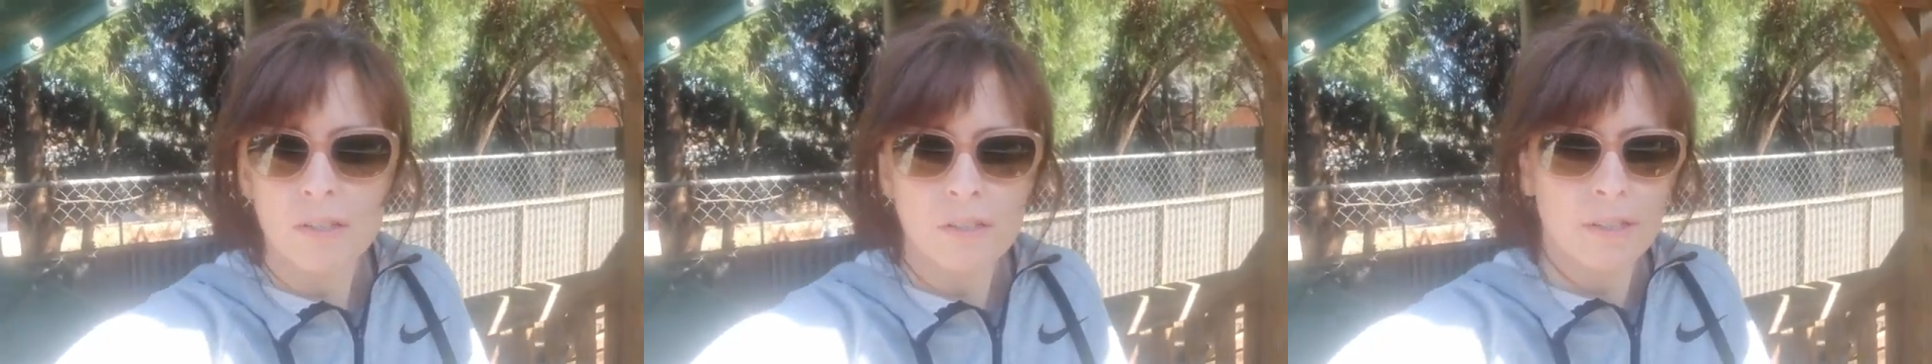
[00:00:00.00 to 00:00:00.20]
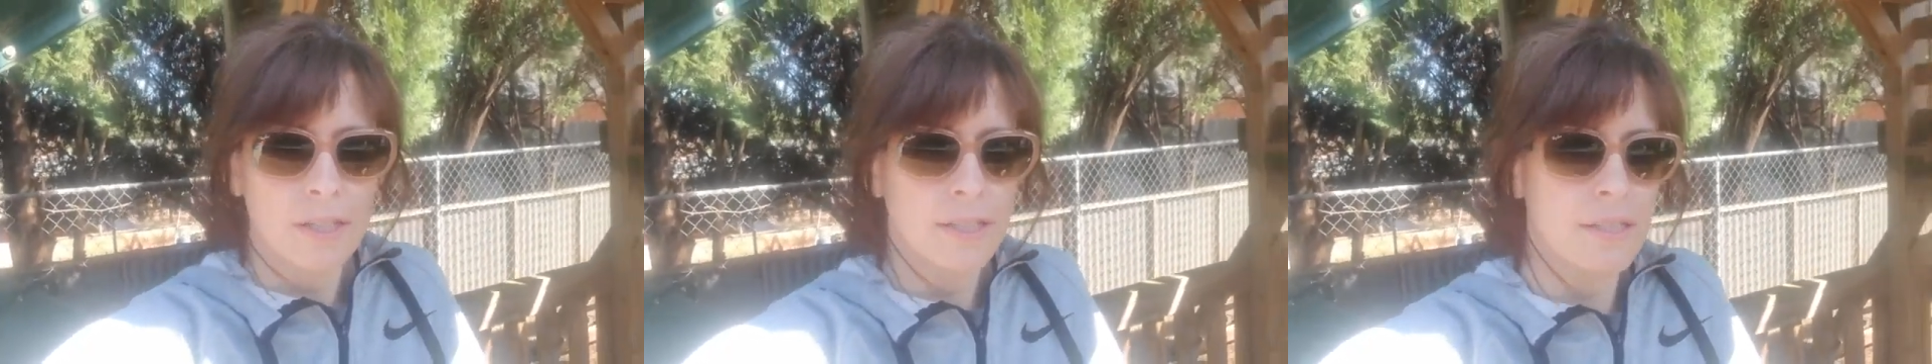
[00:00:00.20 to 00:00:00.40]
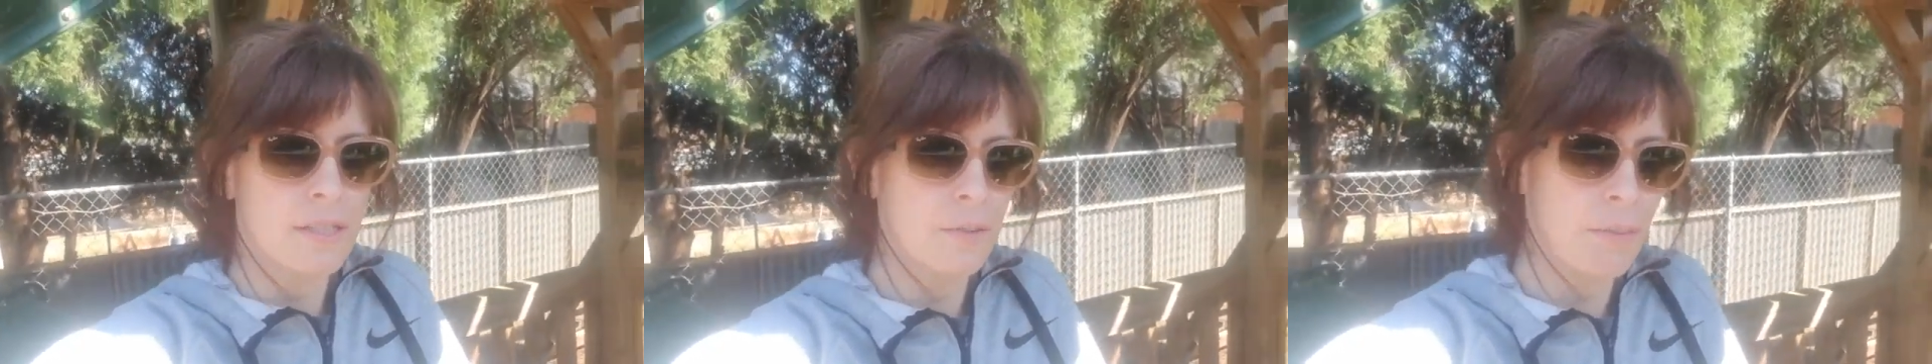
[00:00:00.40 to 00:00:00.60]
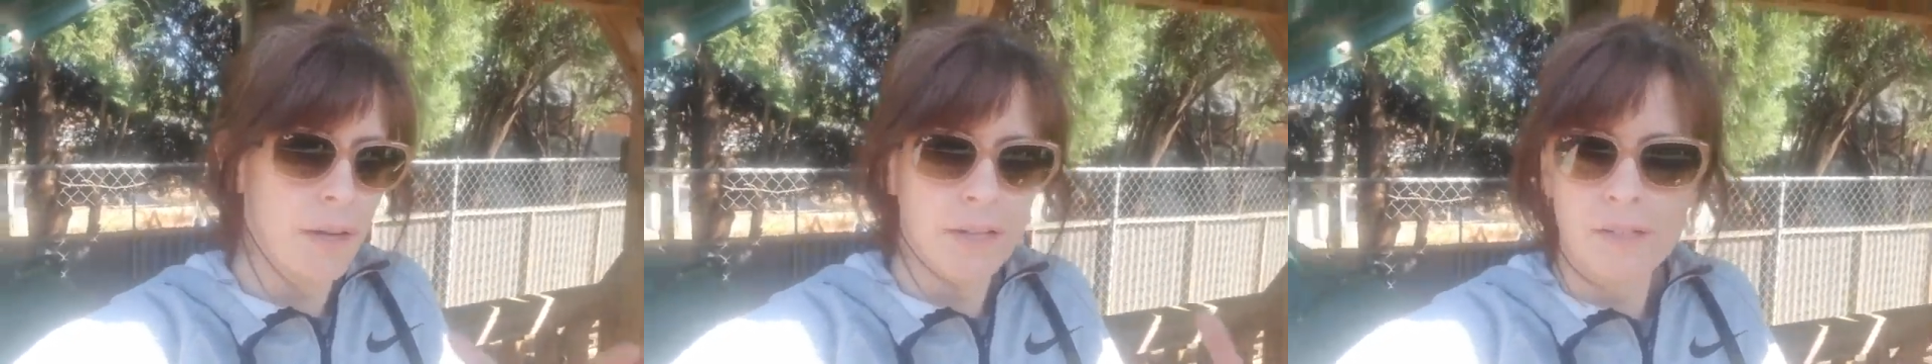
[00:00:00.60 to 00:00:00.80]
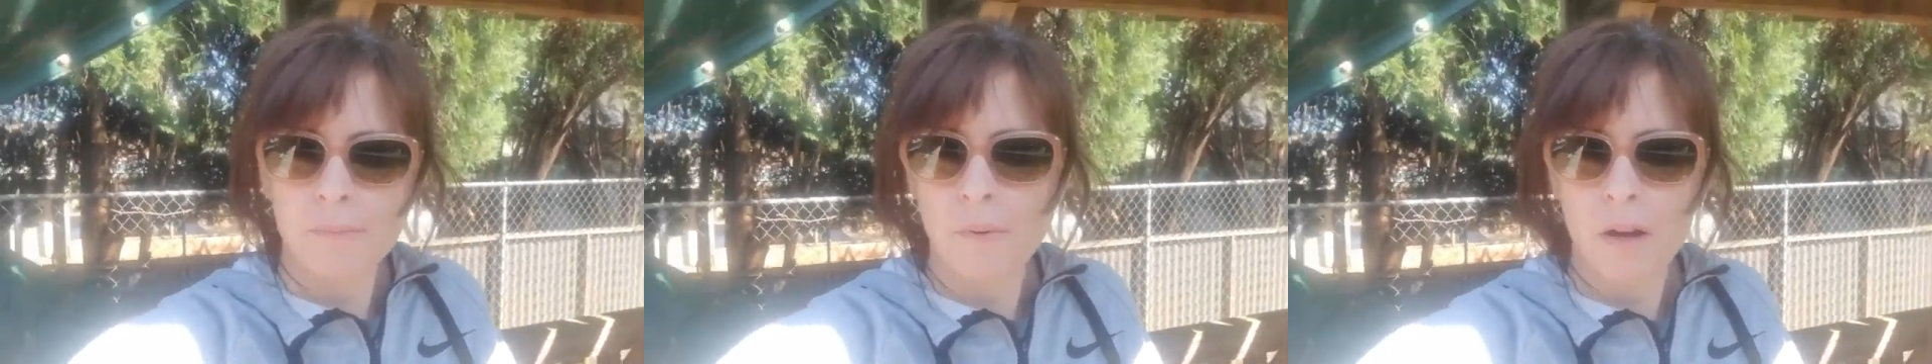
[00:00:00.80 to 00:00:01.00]
collecting
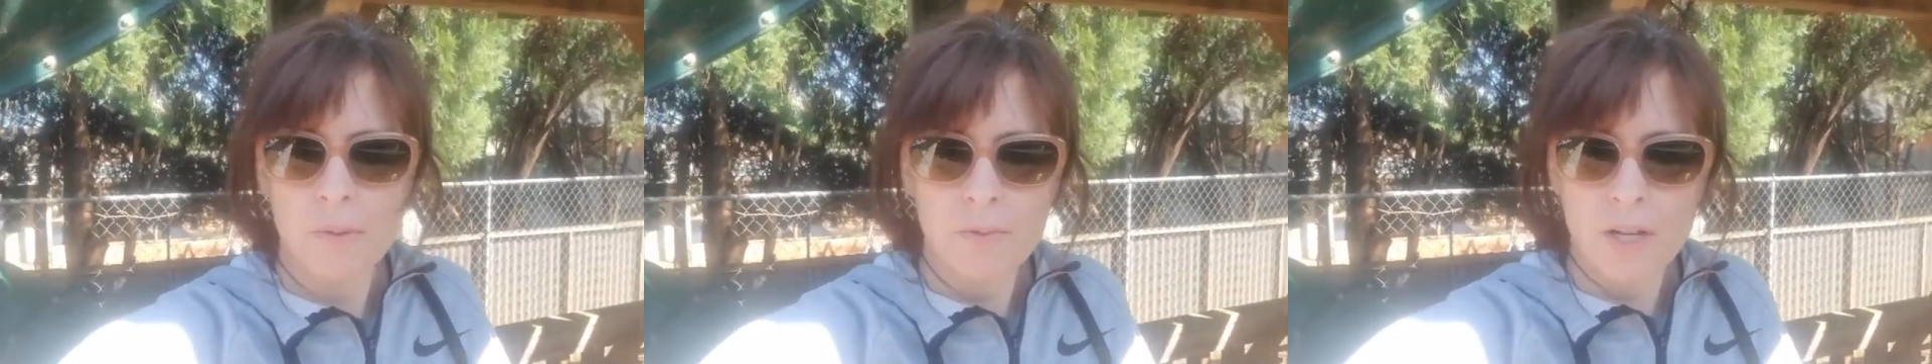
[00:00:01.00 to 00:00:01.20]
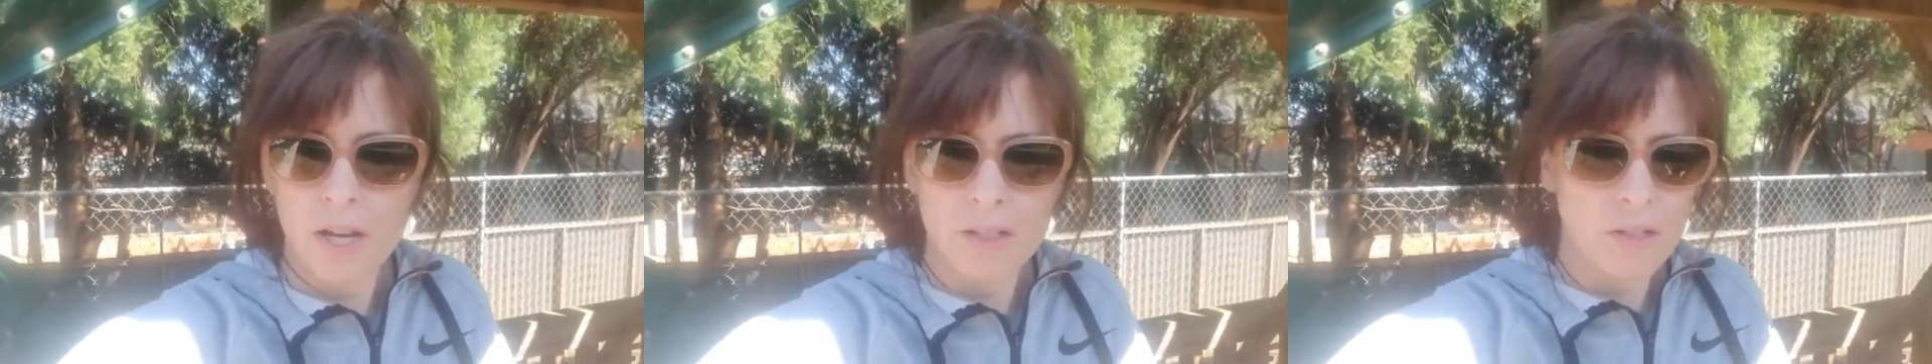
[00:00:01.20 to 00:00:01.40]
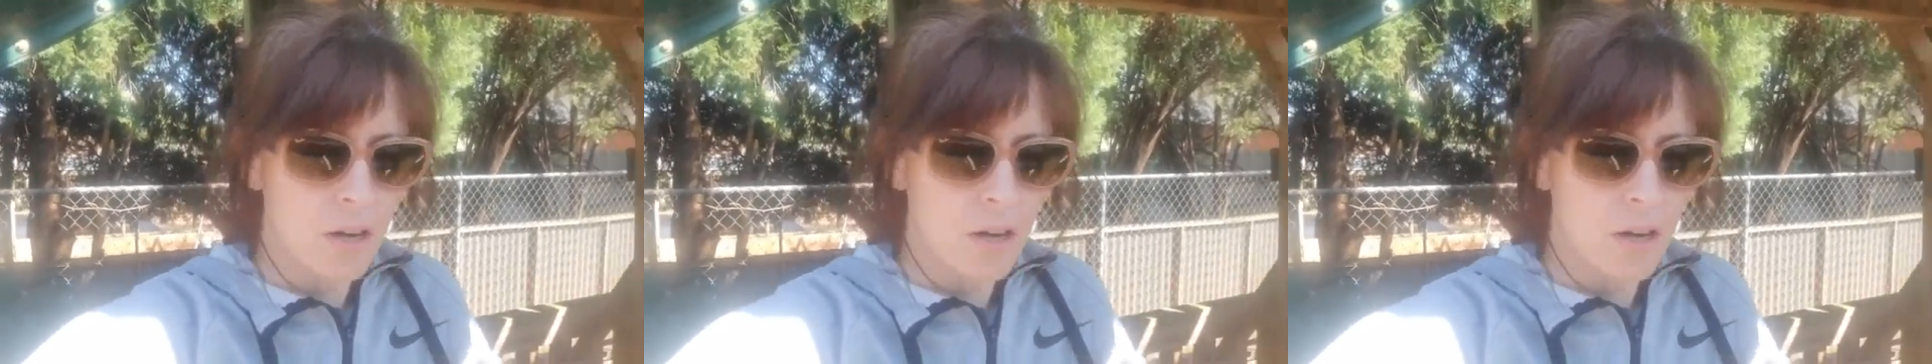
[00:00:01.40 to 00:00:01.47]
random objects,